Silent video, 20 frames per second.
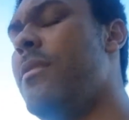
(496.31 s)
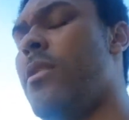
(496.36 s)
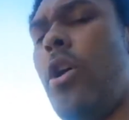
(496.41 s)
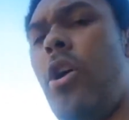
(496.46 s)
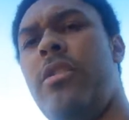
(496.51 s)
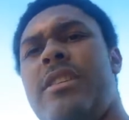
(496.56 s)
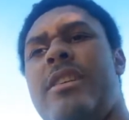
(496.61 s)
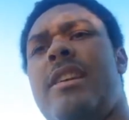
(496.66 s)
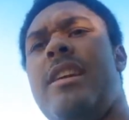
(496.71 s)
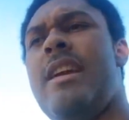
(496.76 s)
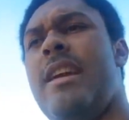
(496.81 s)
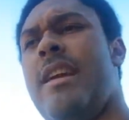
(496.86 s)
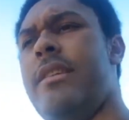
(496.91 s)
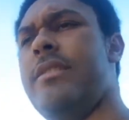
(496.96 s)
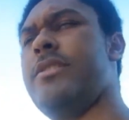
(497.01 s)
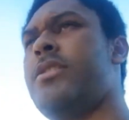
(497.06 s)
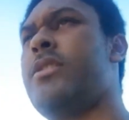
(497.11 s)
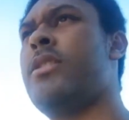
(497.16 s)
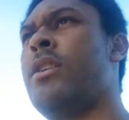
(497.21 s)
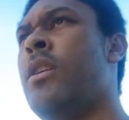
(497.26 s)
odd
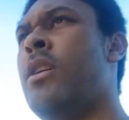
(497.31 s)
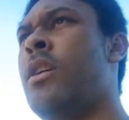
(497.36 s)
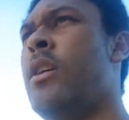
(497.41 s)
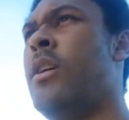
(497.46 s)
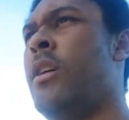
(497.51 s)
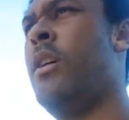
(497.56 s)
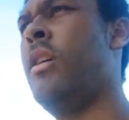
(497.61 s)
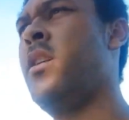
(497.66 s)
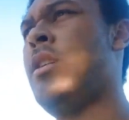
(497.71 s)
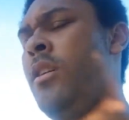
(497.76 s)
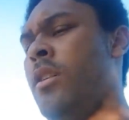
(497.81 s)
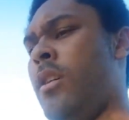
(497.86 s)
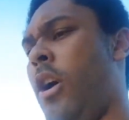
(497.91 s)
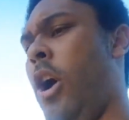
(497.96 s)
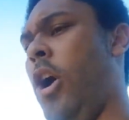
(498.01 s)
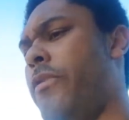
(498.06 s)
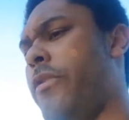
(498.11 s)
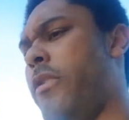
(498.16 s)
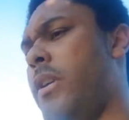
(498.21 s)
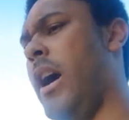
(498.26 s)
years
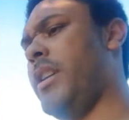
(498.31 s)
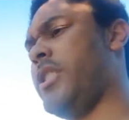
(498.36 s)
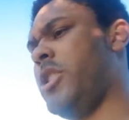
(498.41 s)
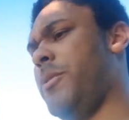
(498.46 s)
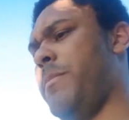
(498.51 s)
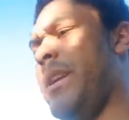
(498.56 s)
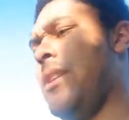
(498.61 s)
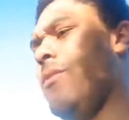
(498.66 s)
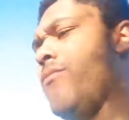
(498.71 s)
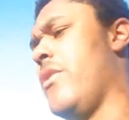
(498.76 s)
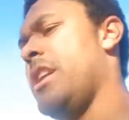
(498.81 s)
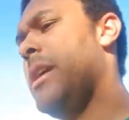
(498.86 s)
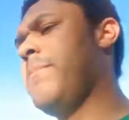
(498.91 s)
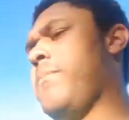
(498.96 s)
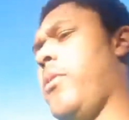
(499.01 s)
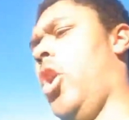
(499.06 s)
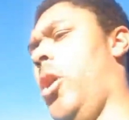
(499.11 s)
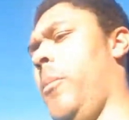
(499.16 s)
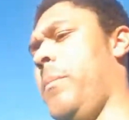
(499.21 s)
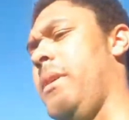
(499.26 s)
of gacha being really
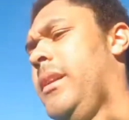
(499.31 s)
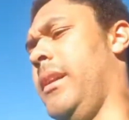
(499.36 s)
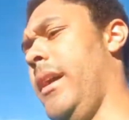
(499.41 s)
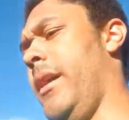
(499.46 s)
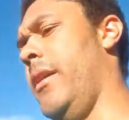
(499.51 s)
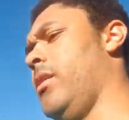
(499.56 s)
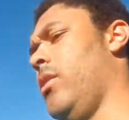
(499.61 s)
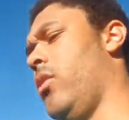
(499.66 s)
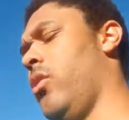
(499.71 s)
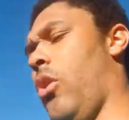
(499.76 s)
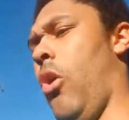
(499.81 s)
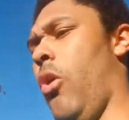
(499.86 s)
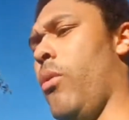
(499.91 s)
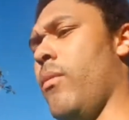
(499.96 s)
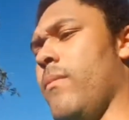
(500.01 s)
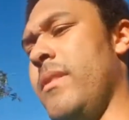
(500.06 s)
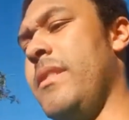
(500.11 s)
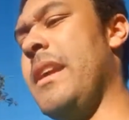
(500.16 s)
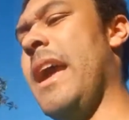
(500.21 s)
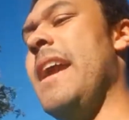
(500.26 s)
popular
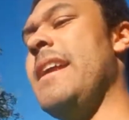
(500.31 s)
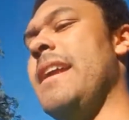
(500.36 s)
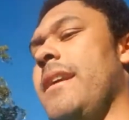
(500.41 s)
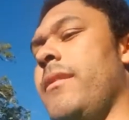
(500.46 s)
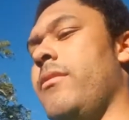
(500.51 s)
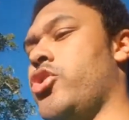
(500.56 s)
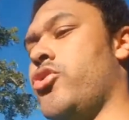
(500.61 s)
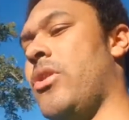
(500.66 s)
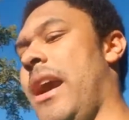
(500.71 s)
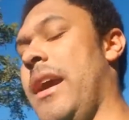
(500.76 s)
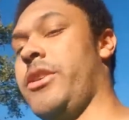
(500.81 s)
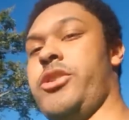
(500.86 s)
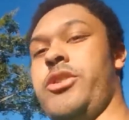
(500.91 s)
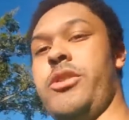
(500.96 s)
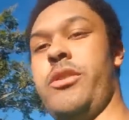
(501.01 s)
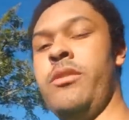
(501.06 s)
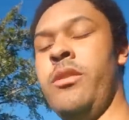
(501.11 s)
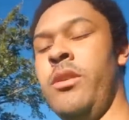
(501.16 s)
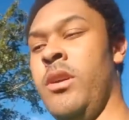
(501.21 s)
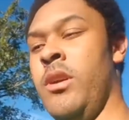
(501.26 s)
or gaining
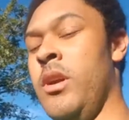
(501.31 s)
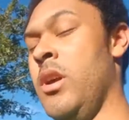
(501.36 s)
traction,